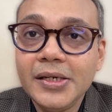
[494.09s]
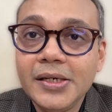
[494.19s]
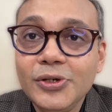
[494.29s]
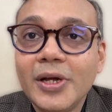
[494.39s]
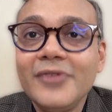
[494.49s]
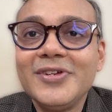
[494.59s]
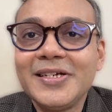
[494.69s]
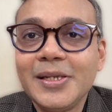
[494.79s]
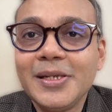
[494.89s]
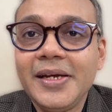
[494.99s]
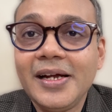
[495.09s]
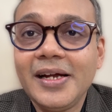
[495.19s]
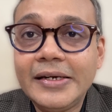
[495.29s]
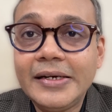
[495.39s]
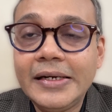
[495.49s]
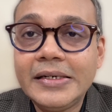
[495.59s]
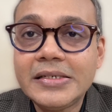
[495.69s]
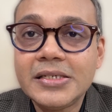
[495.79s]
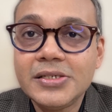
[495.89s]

you can visit a pediatric dentist.